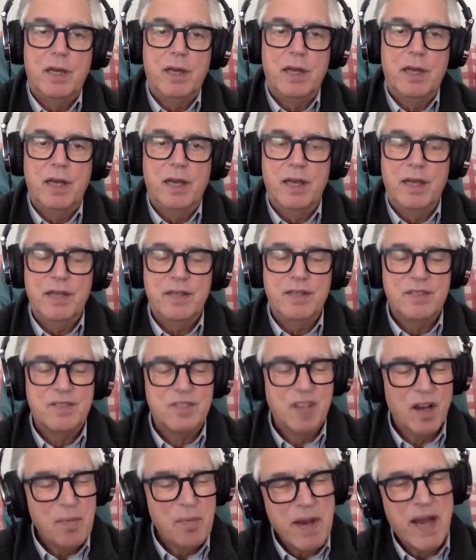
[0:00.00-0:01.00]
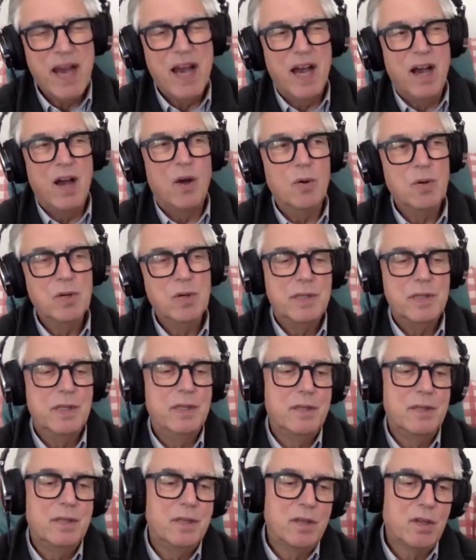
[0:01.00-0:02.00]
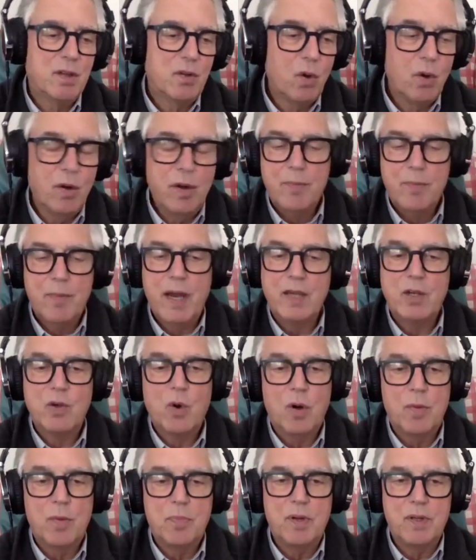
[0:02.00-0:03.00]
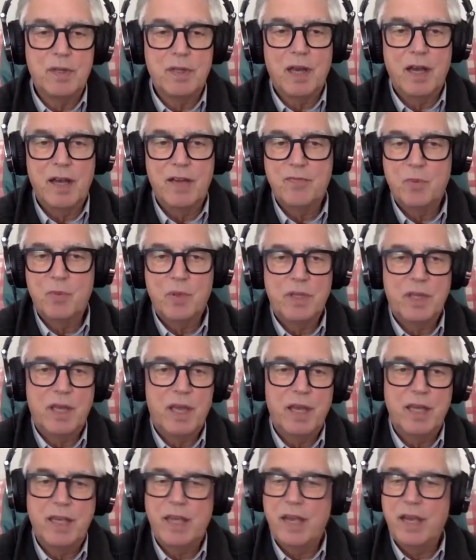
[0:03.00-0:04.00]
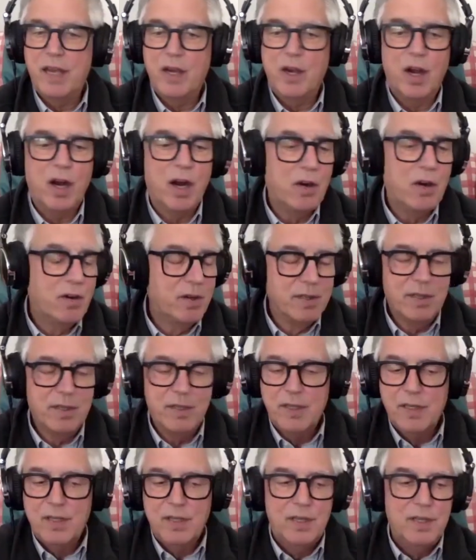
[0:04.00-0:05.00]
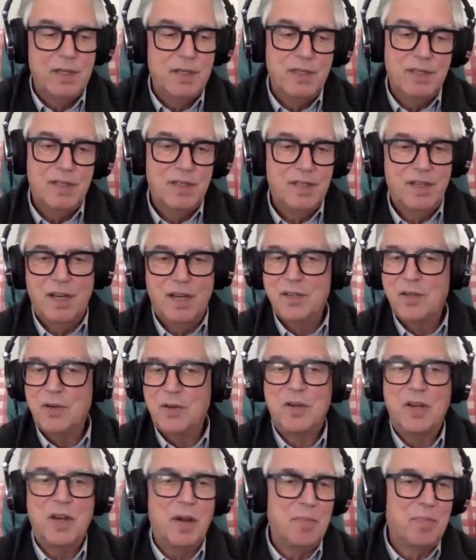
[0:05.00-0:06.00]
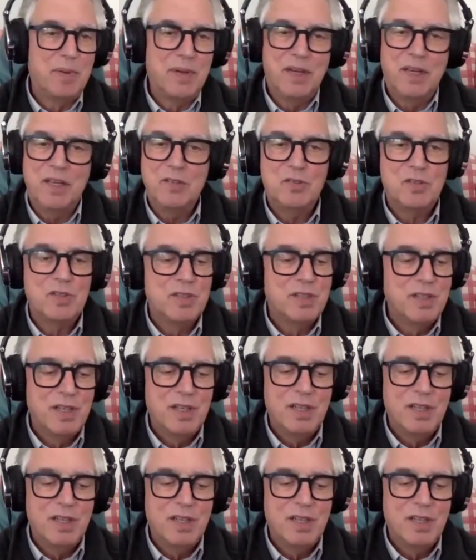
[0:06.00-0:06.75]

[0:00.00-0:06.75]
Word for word: And somehow, in the in my corporate life with KKR and other companies,